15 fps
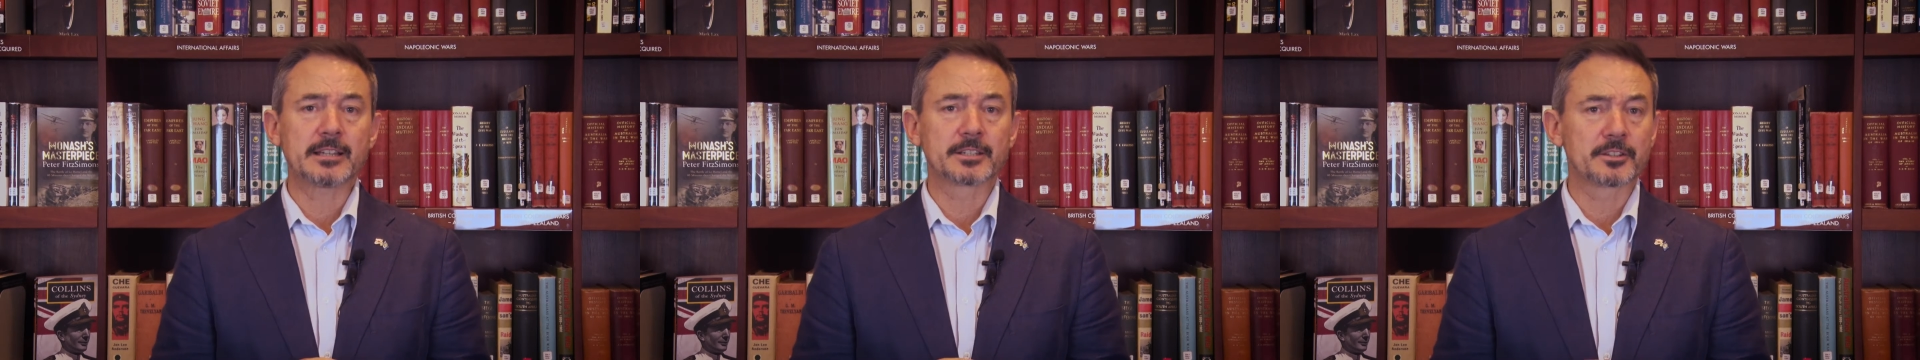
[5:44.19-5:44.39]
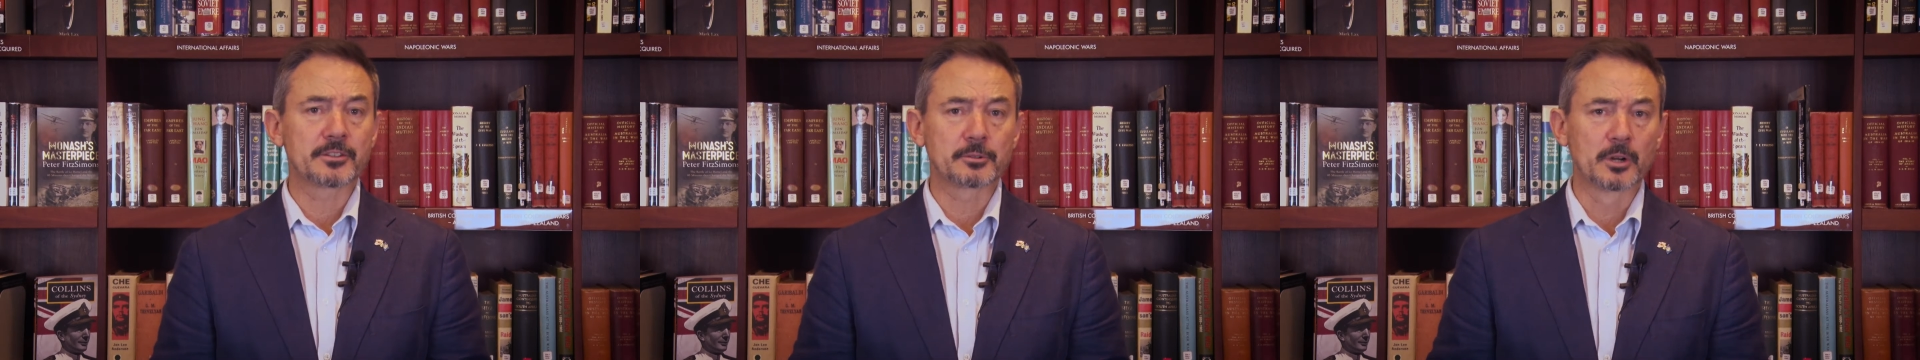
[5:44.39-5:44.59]
of
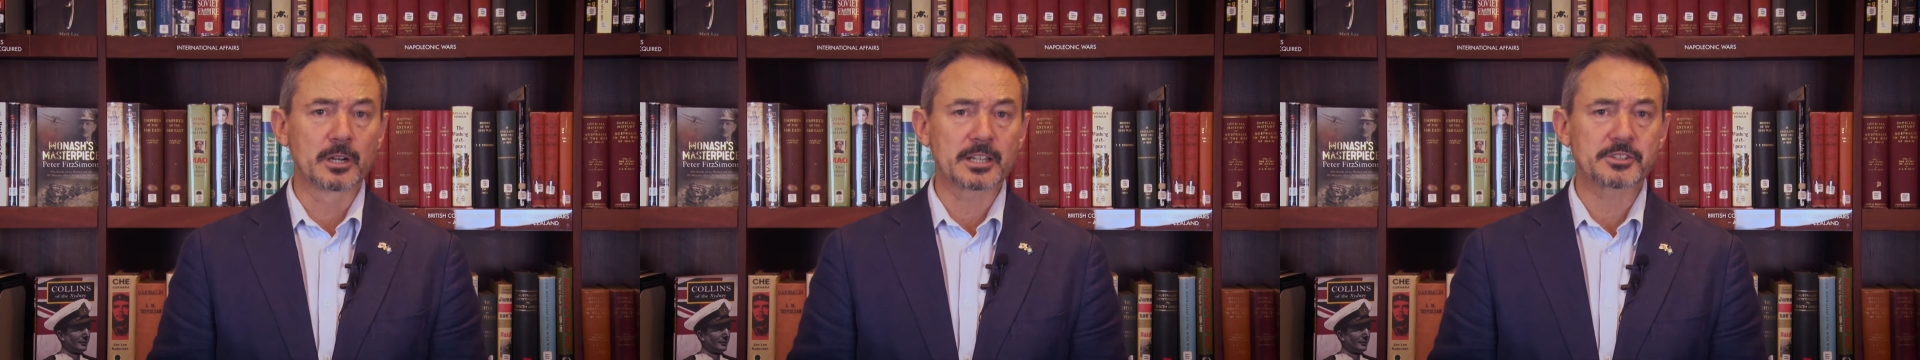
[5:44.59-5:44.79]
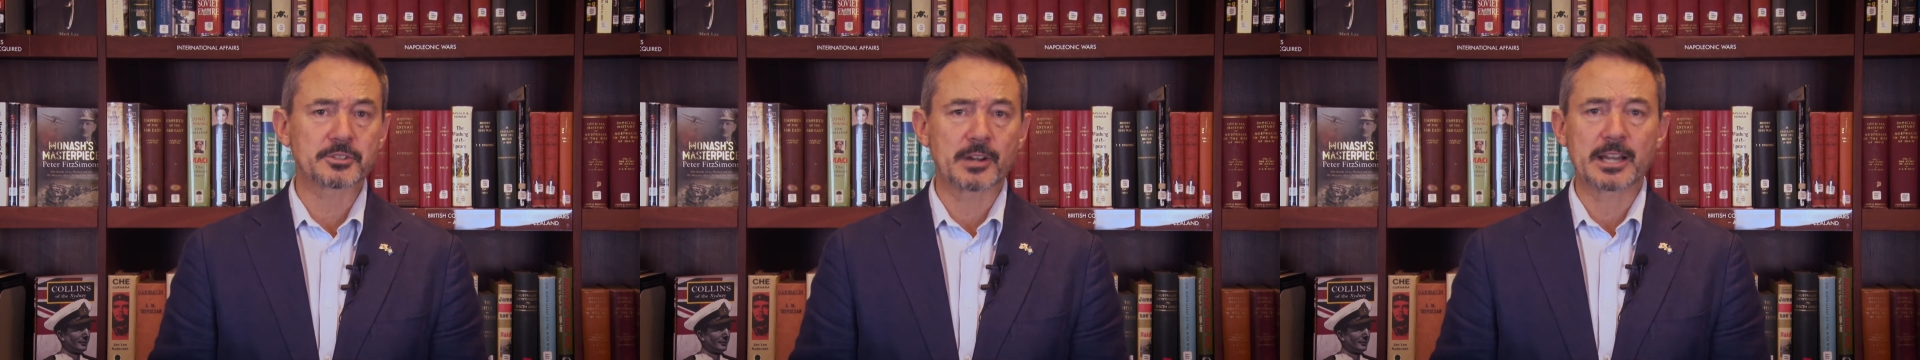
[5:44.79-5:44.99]
the Royal
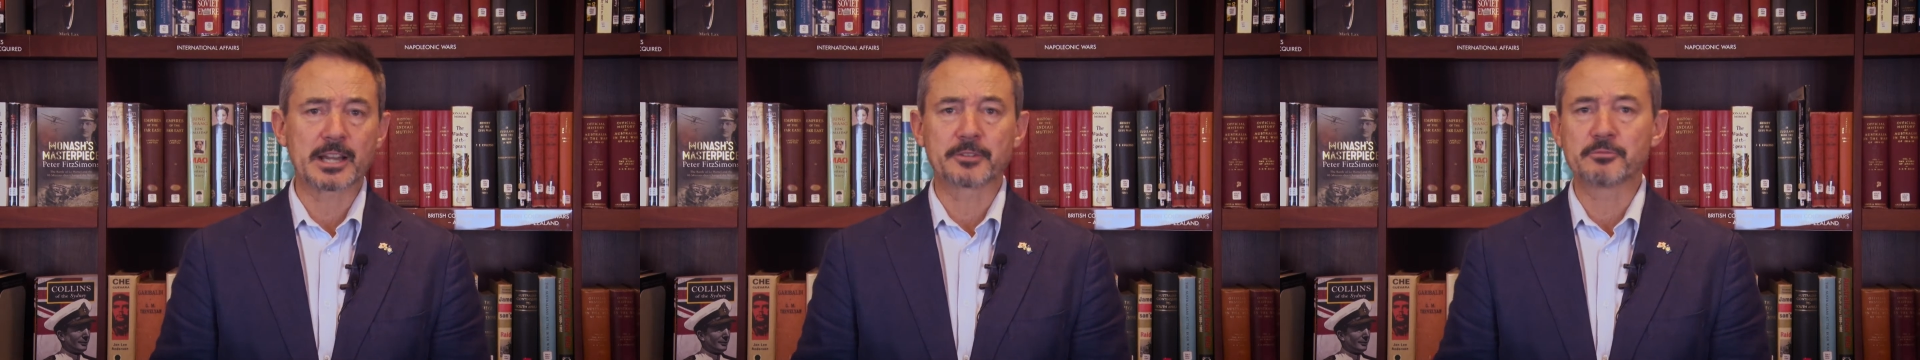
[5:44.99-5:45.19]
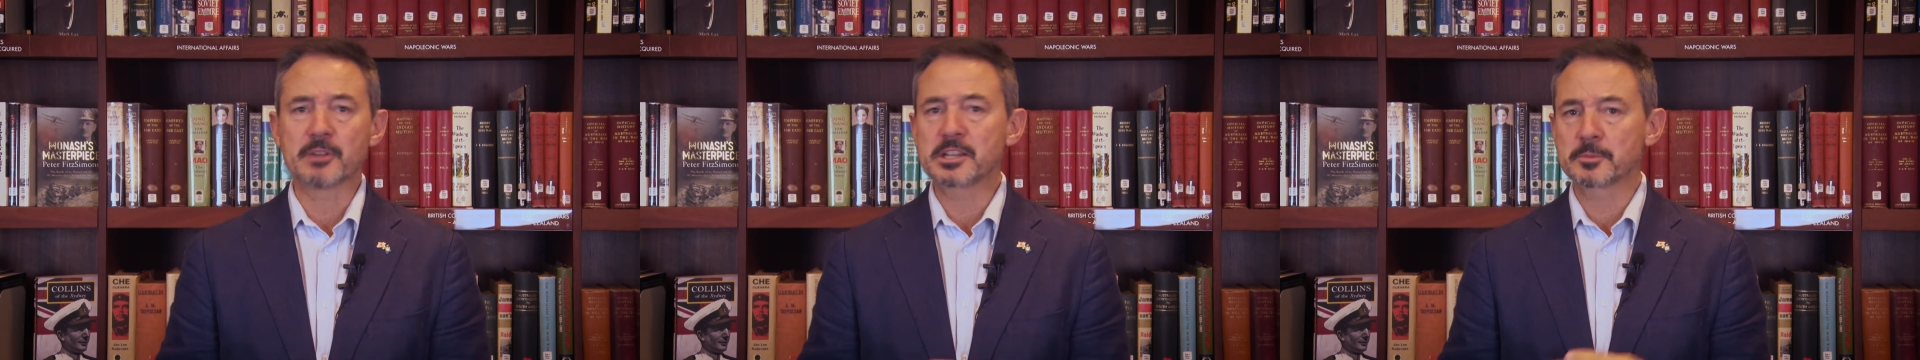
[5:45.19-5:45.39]
Australian
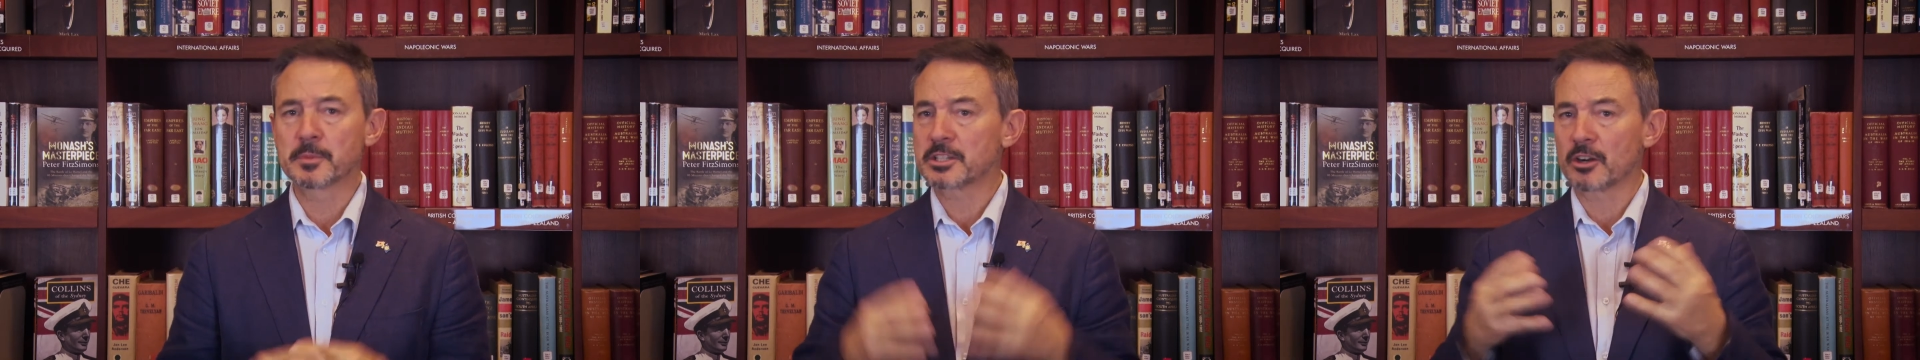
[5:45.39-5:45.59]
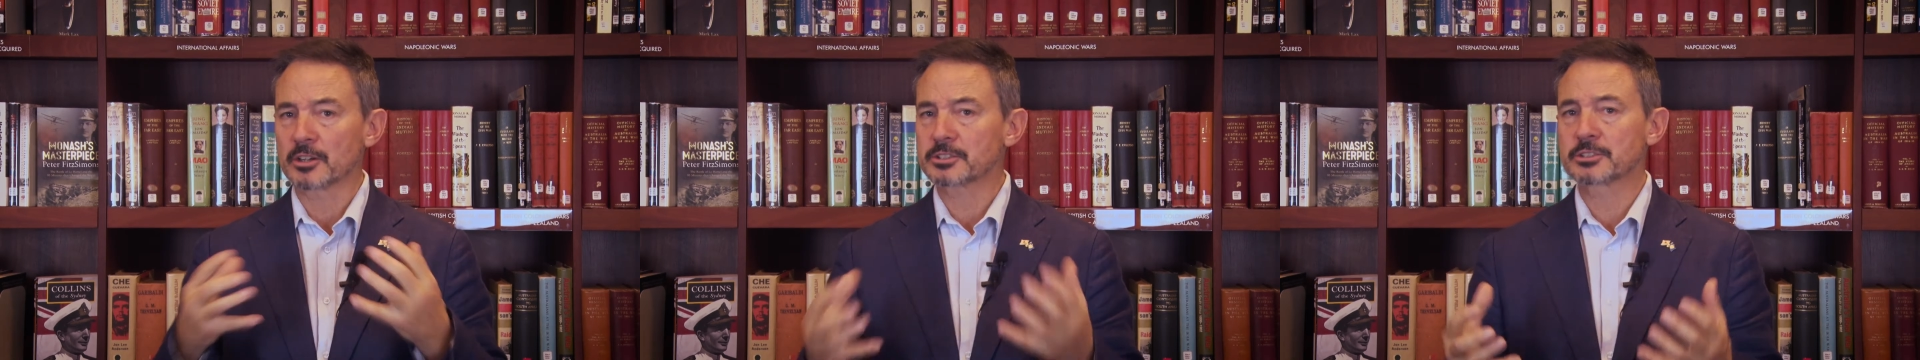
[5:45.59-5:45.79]
Regiment
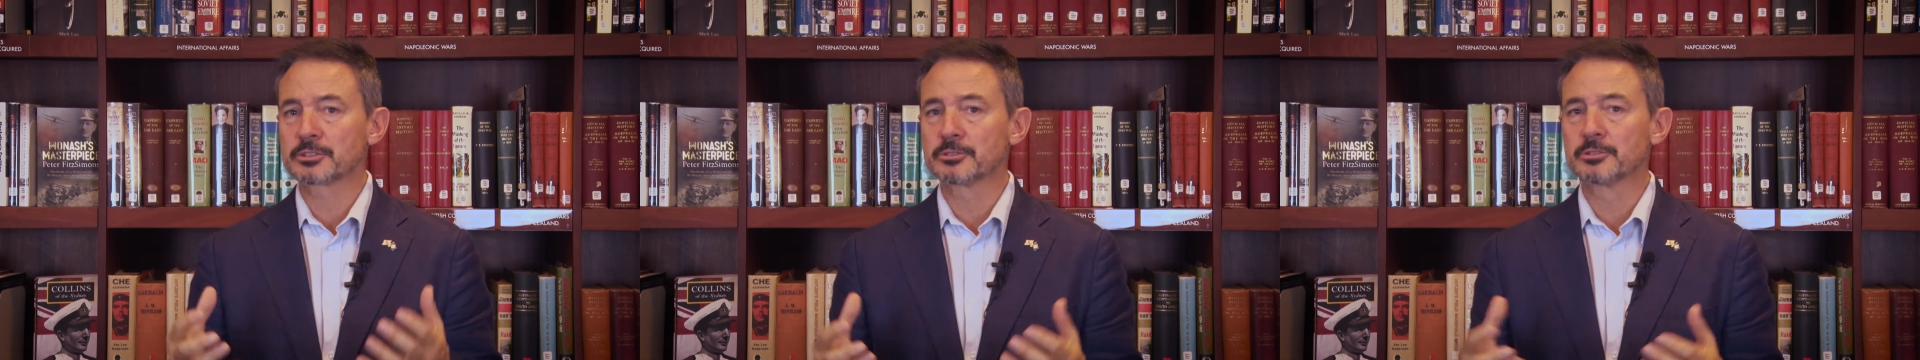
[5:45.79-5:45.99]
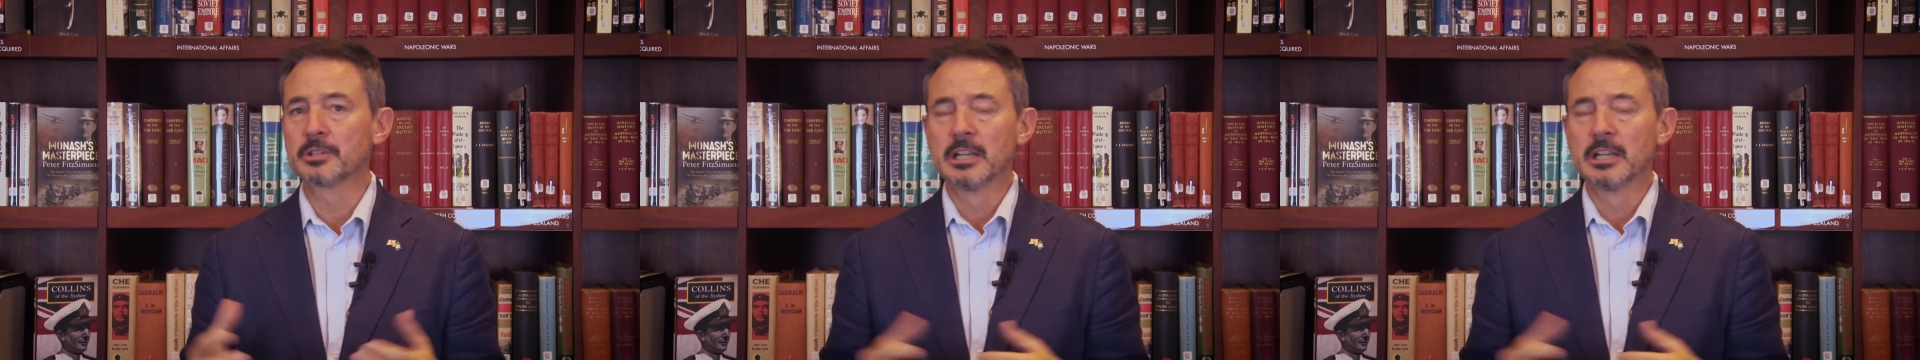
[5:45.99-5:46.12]
got to